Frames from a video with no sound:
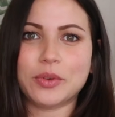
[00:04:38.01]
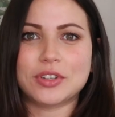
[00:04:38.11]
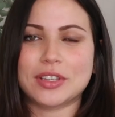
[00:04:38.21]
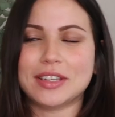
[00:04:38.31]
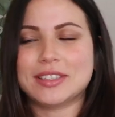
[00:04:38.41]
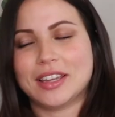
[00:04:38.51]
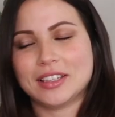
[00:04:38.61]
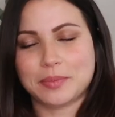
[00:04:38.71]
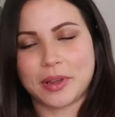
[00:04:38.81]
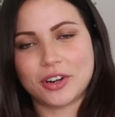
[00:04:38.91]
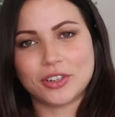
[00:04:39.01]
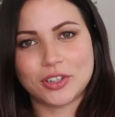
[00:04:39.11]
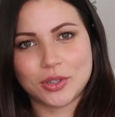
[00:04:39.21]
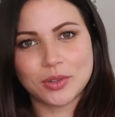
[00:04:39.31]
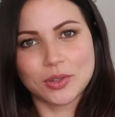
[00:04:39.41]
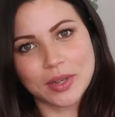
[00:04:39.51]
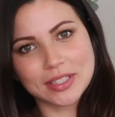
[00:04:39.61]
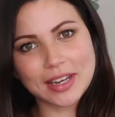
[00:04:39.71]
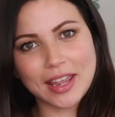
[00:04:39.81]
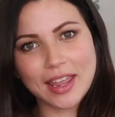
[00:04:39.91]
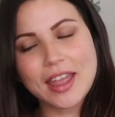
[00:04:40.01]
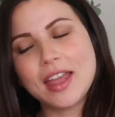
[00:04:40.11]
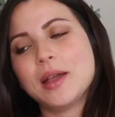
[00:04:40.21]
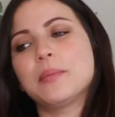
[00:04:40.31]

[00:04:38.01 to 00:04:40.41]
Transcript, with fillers: which they say it's better to do twice a day,